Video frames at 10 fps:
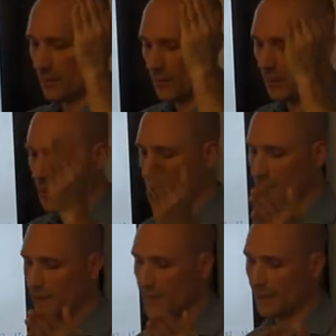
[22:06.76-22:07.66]
computation of
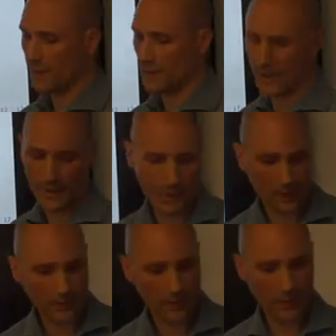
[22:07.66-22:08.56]
the signature is
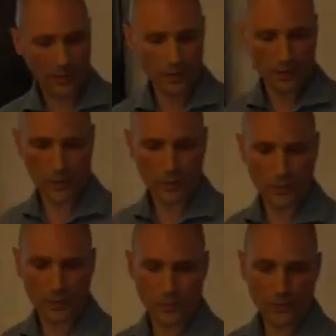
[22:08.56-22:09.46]
linear, what you
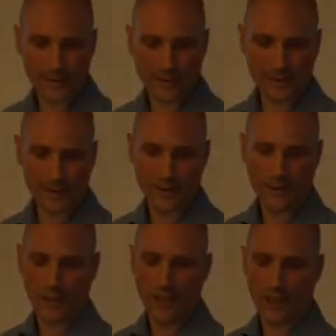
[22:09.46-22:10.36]
could do is,
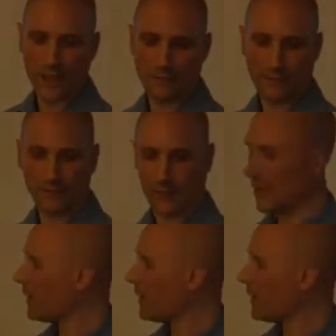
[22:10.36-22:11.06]
if